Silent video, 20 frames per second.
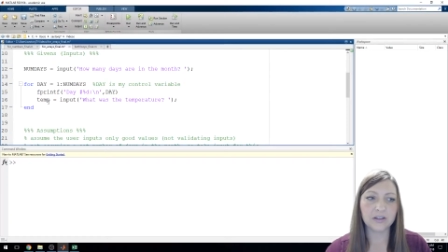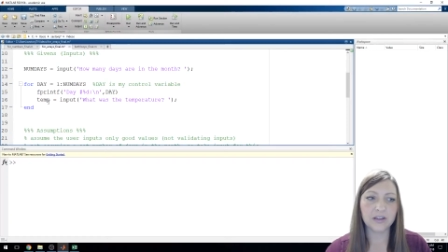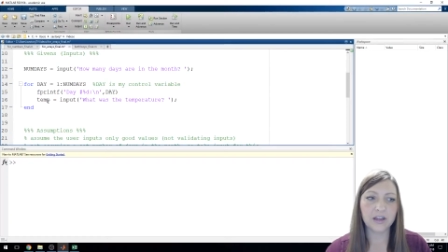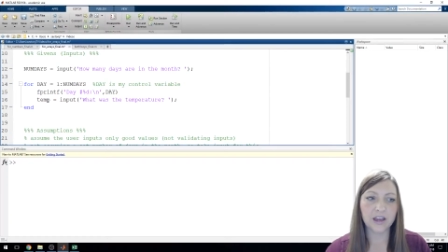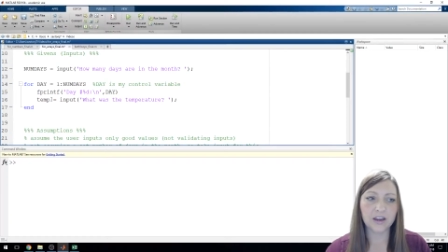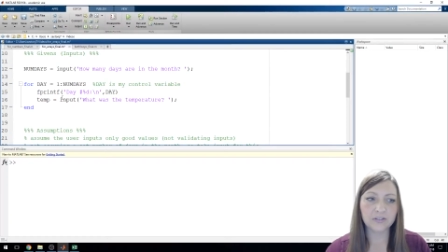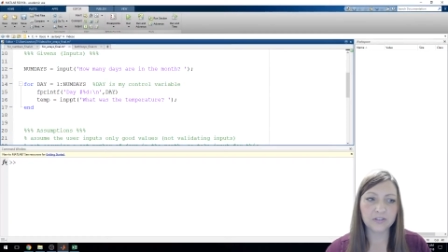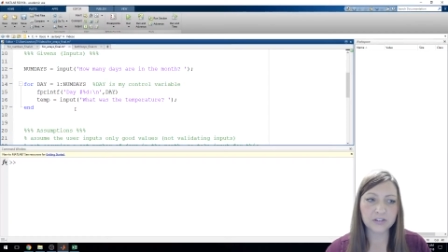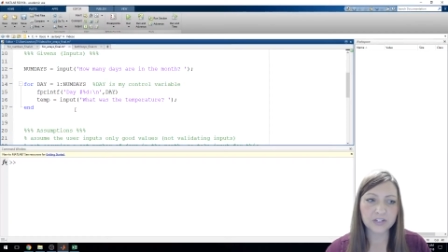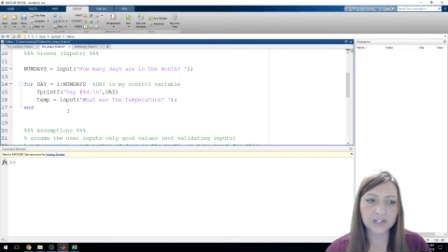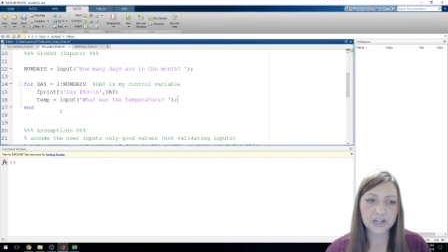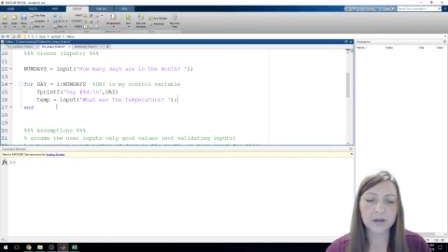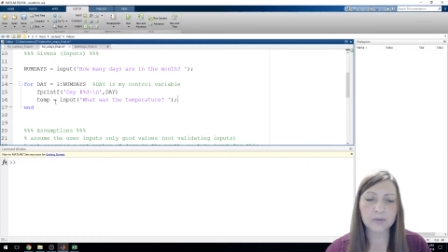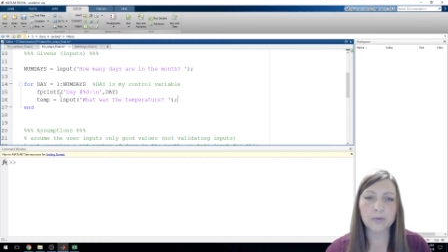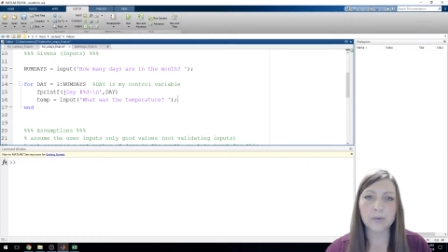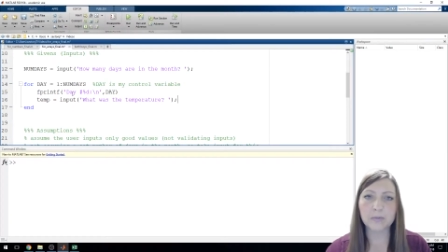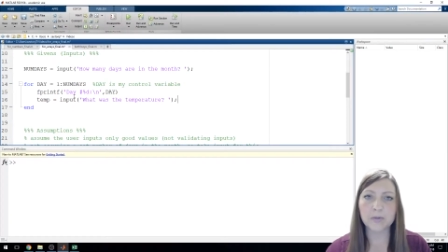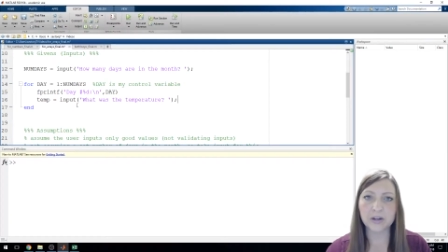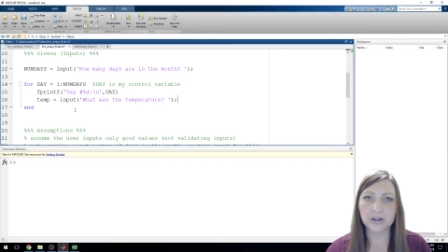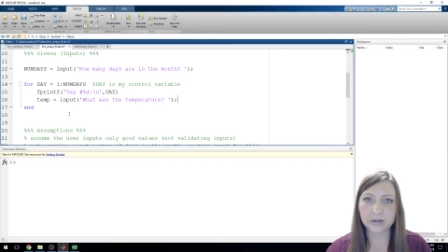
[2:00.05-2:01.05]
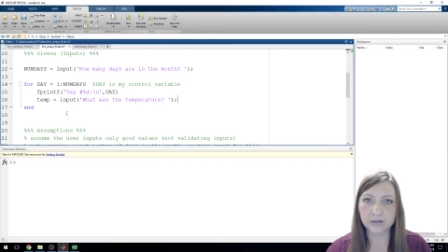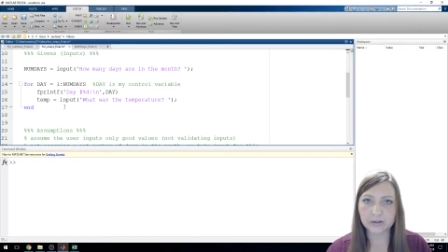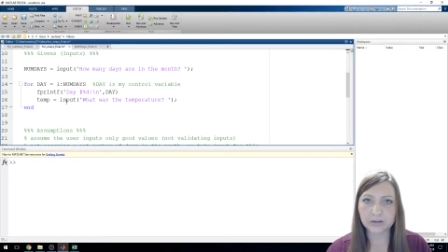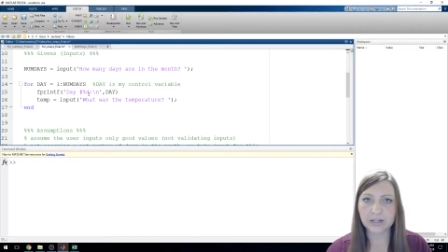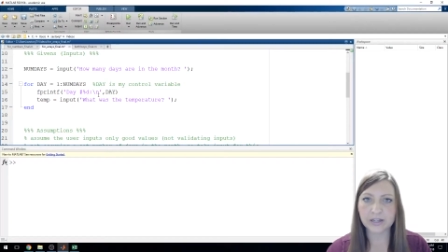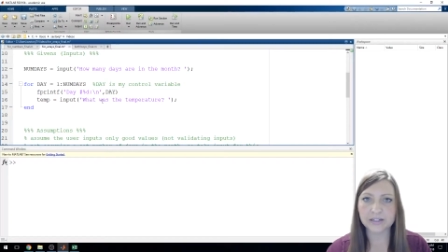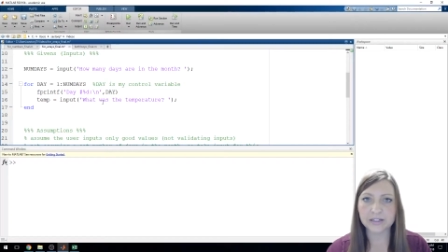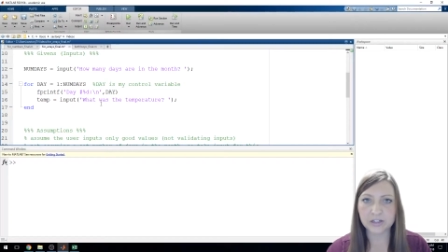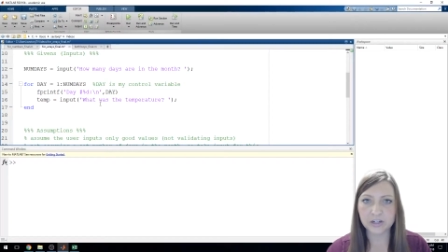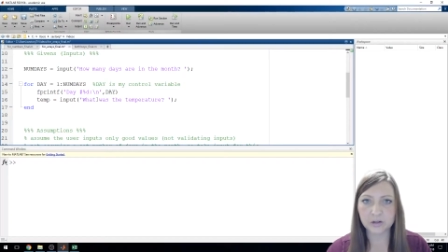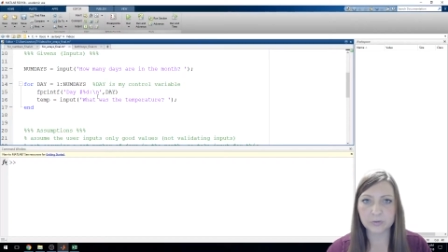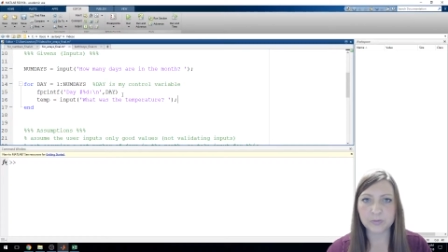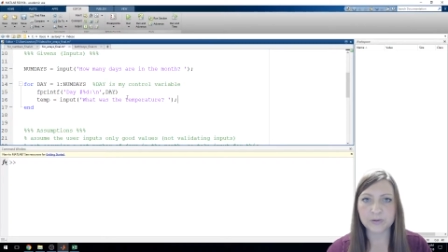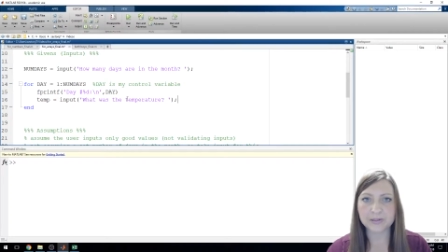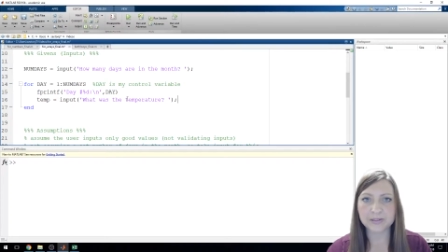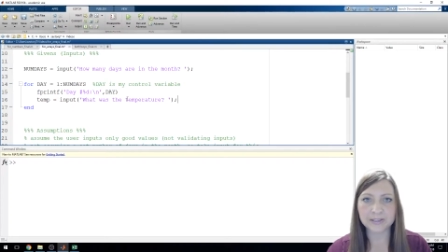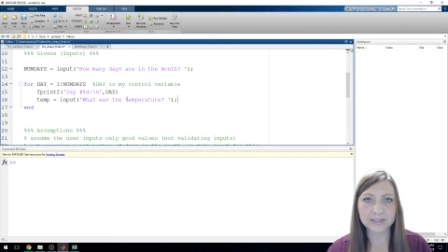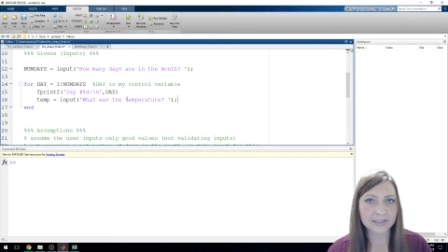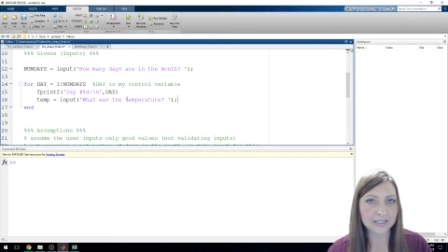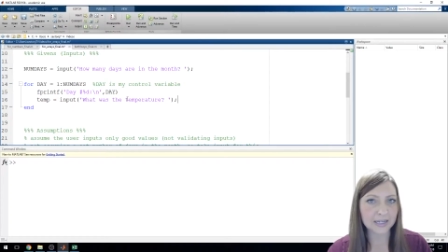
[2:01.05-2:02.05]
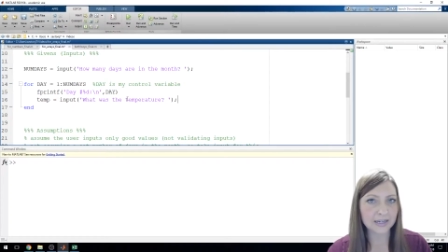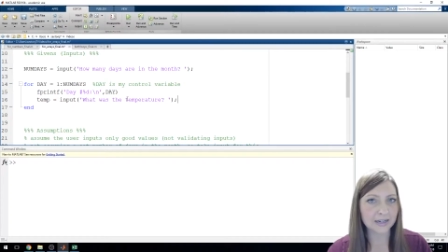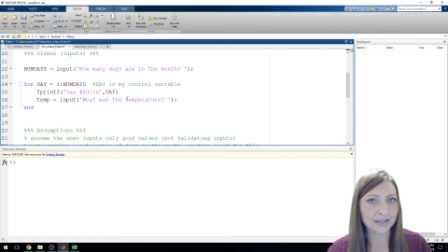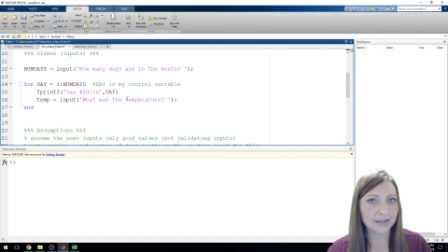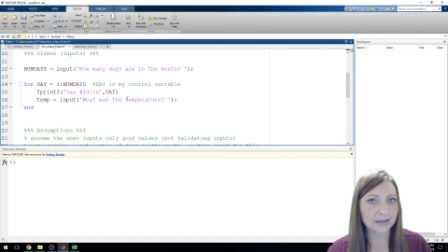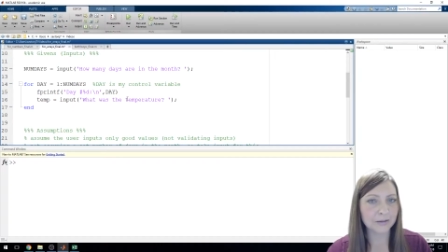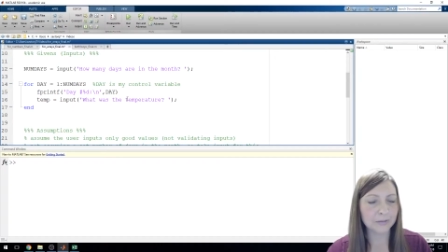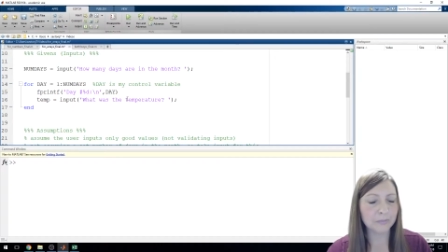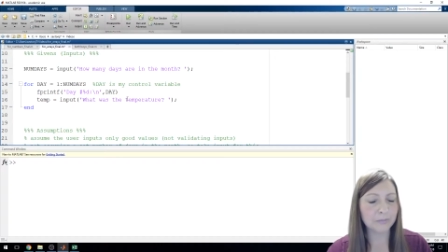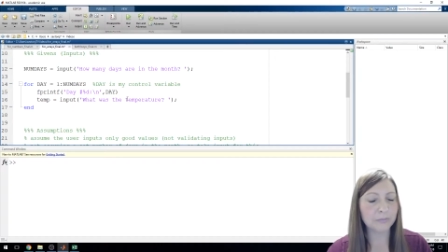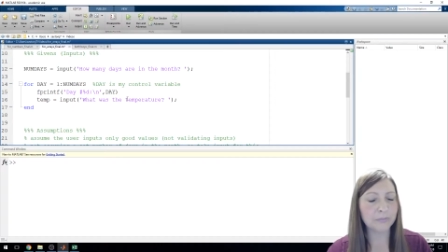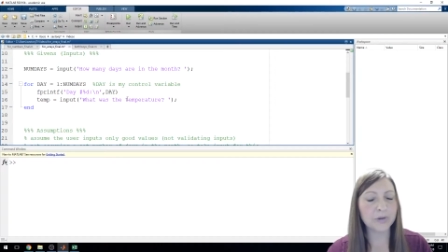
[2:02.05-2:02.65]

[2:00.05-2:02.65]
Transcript: every time I'm going to collect a new piece of data, but